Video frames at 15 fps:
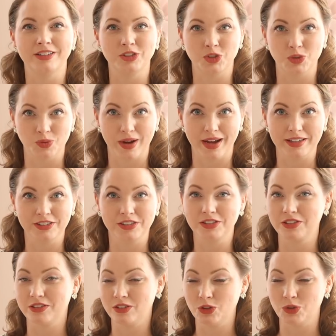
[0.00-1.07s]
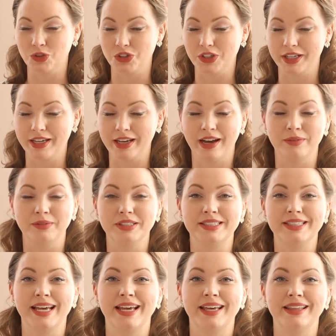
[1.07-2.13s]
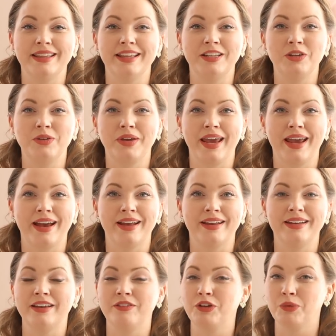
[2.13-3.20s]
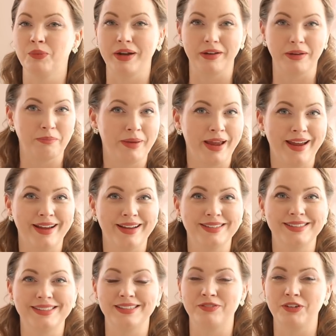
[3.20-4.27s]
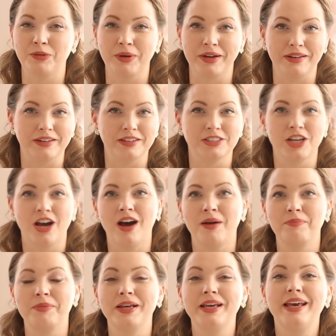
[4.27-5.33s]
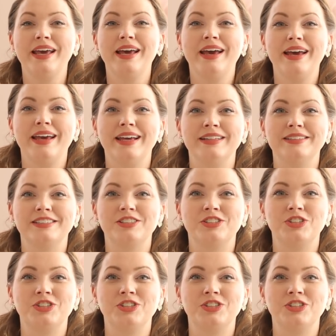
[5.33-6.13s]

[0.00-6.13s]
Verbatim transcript: a dress, usually, I would say, than you can if you're wearing pants, if you're wearing a top. It's